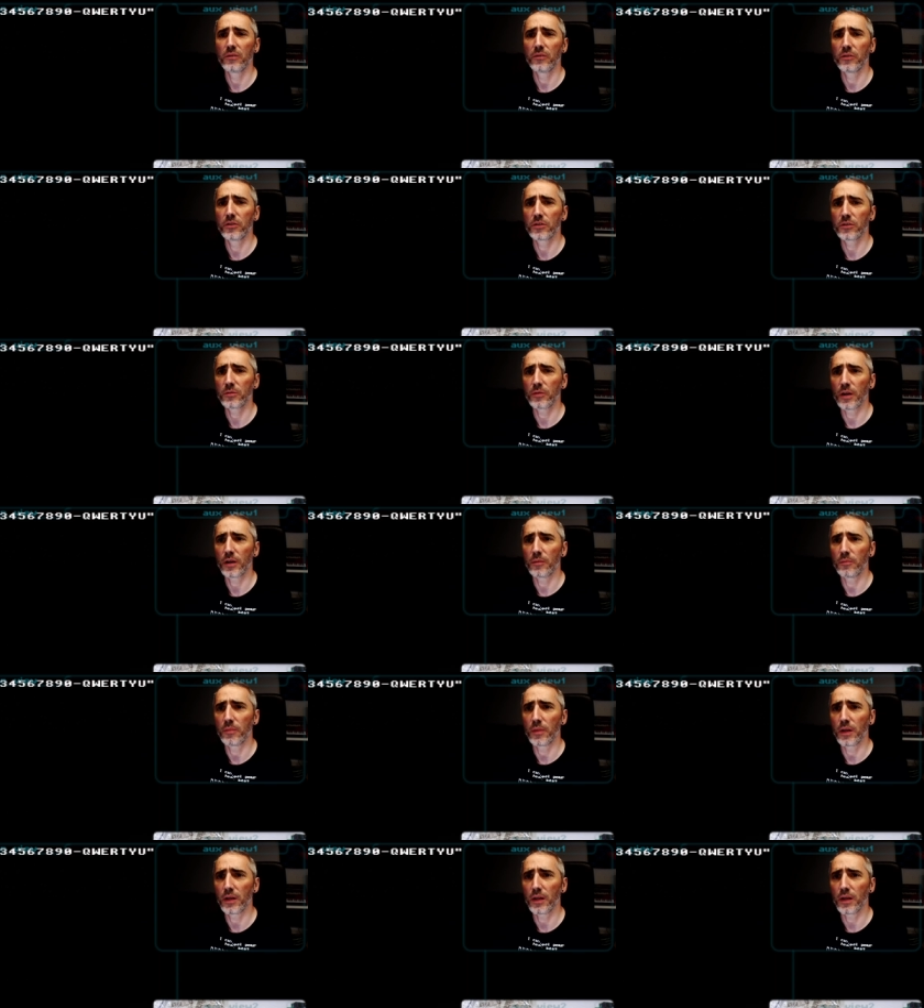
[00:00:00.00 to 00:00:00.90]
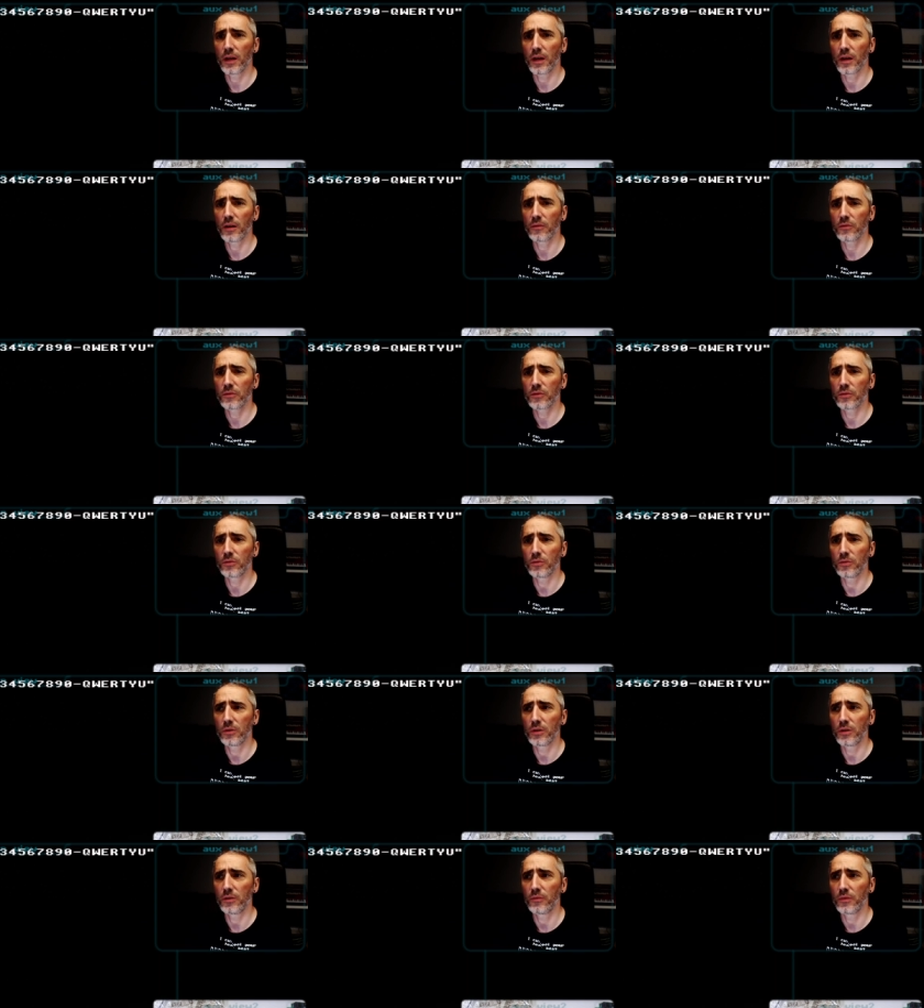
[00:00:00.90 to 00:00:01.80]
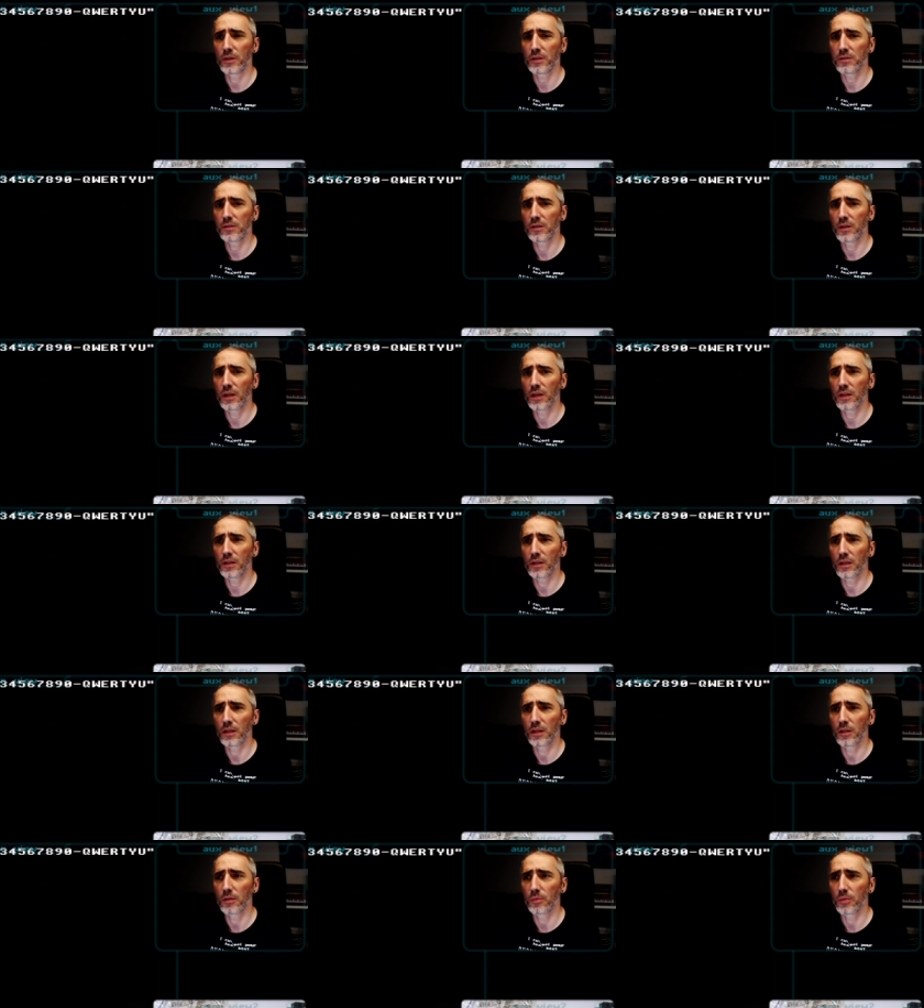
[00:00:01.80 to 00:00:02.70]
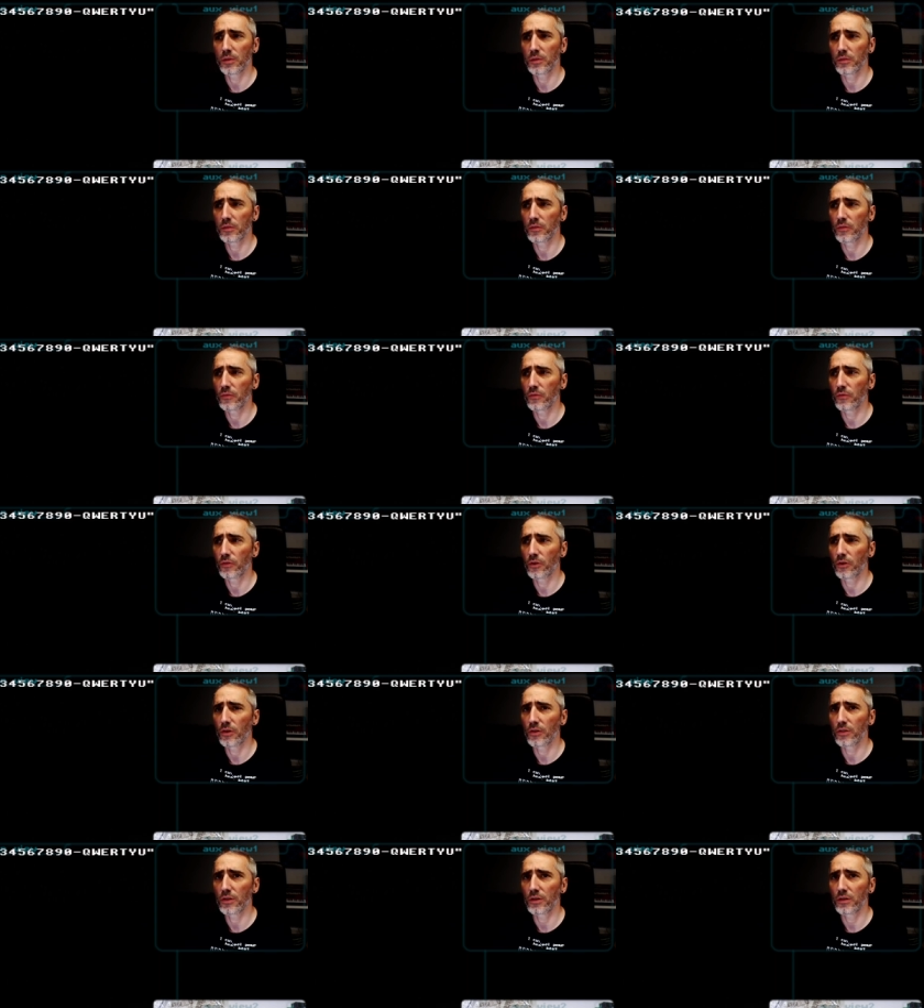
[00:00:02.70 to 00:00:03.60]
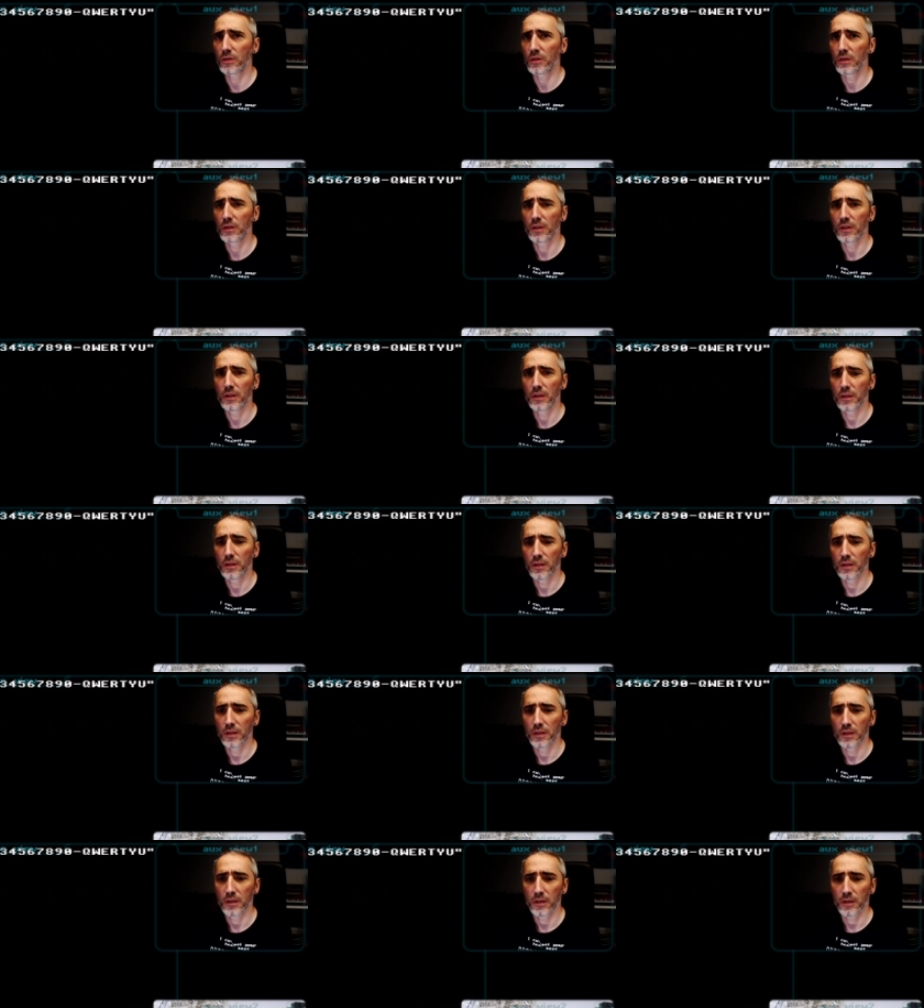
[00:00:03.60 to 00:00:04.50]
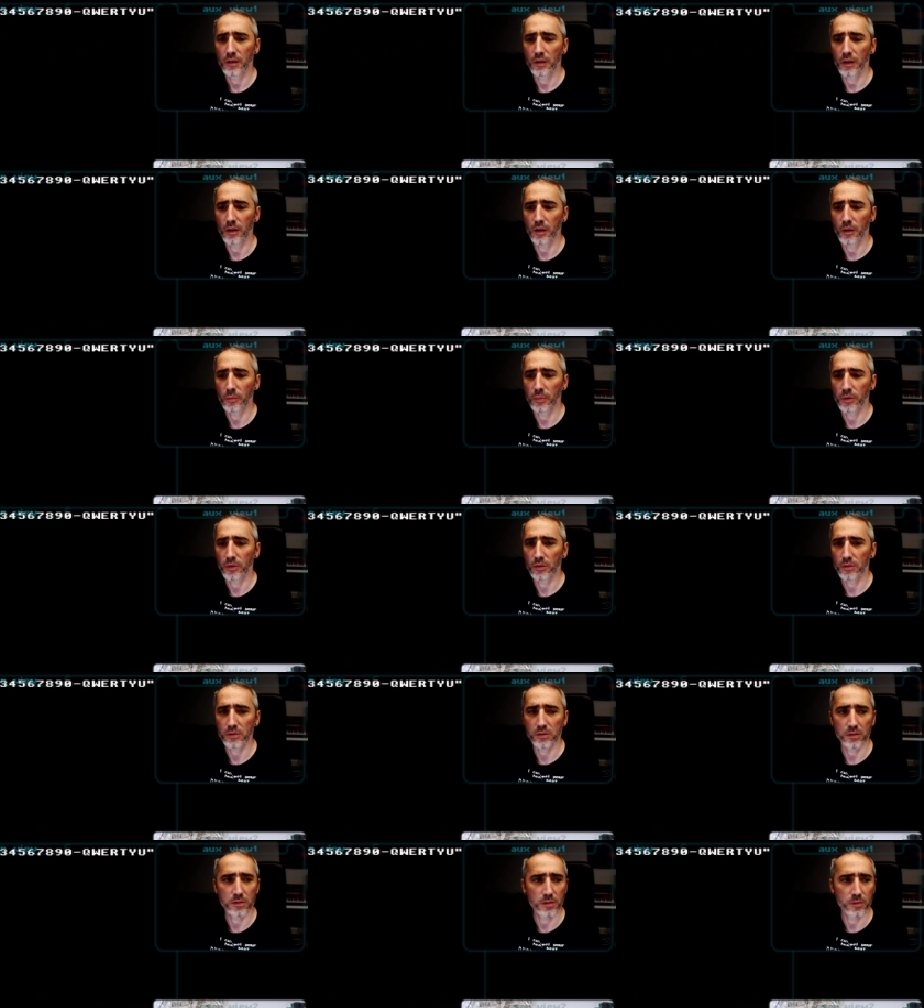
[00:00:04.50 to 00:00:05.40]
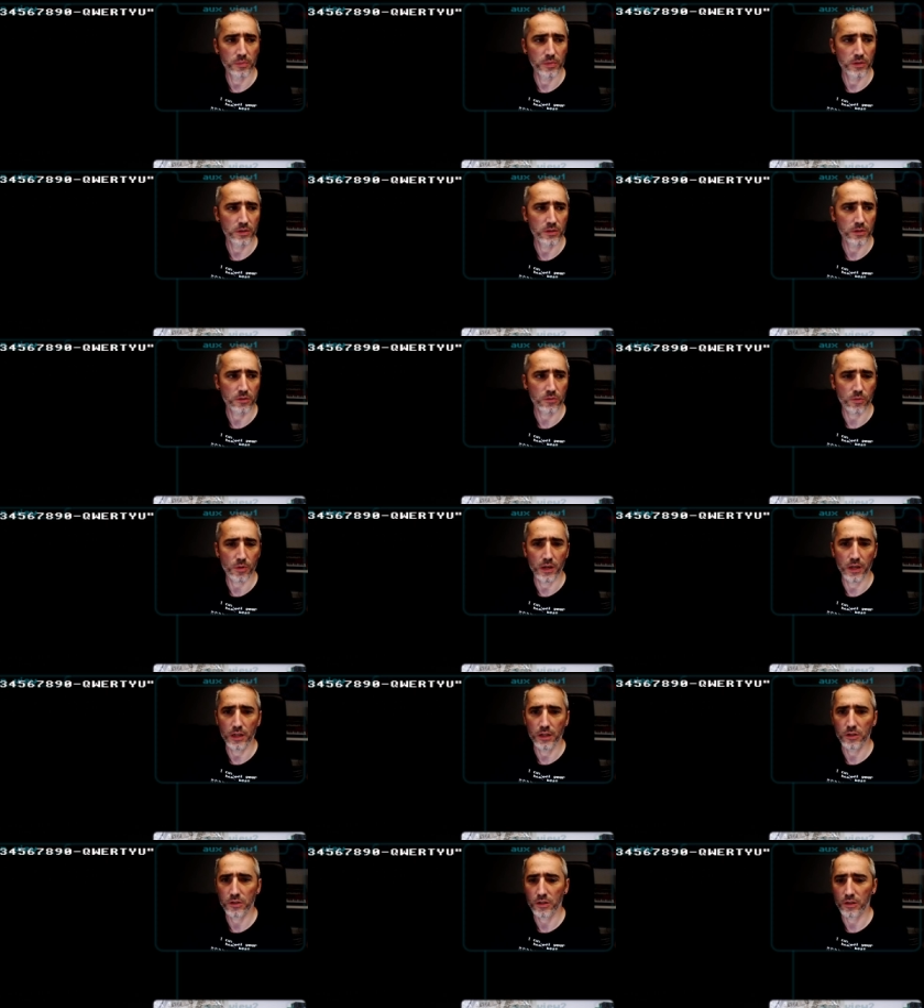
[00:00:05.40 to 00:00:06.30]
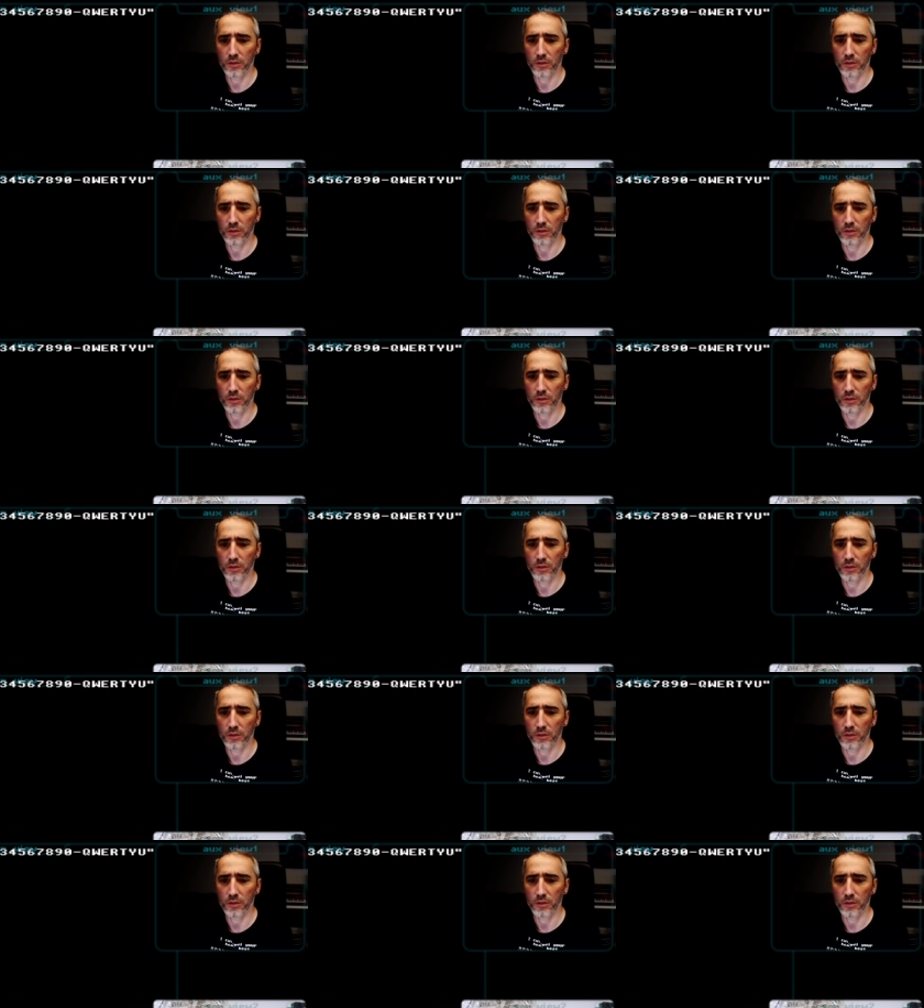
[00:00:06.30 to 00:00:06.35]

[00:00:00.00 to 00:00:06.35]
which I may have to investigate a little bit further uh, because it's a bit strange